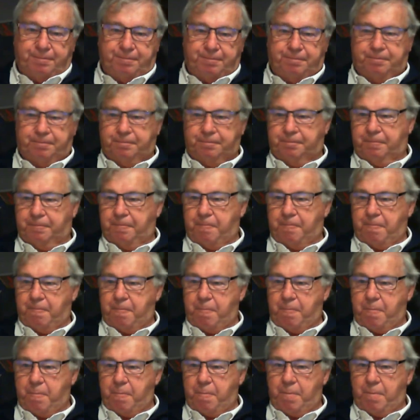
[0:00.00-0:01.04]

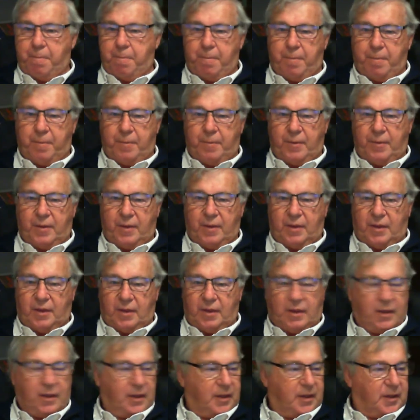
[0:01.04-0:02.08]

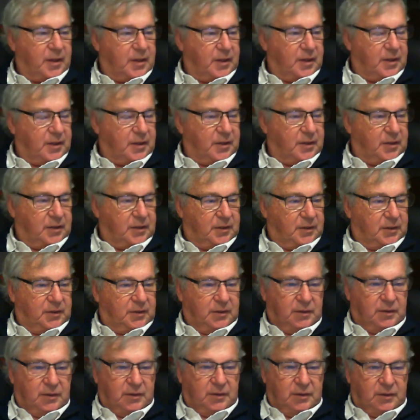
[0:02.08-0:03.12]

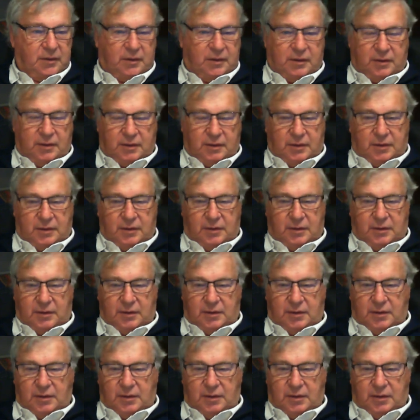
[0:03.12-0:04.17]

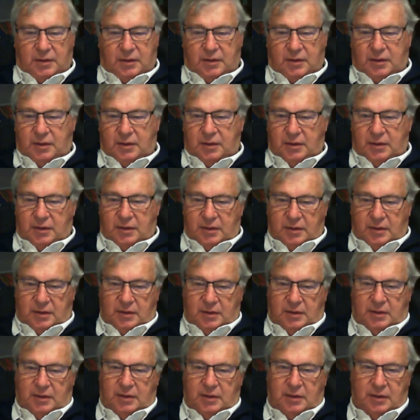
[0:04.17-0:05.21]

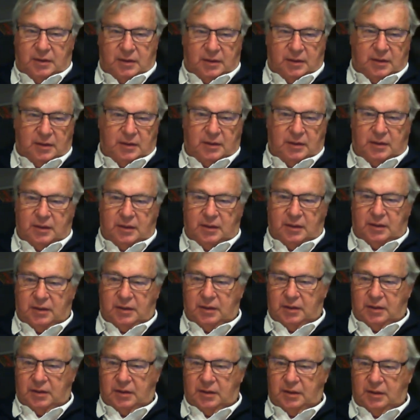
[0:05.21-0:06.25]

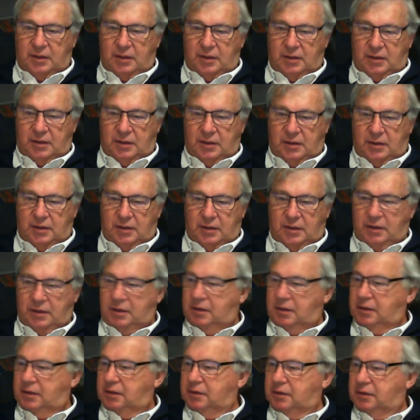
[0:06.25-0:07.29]

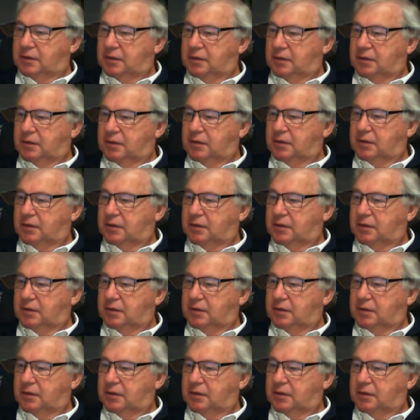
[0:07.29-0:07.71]
[no speech]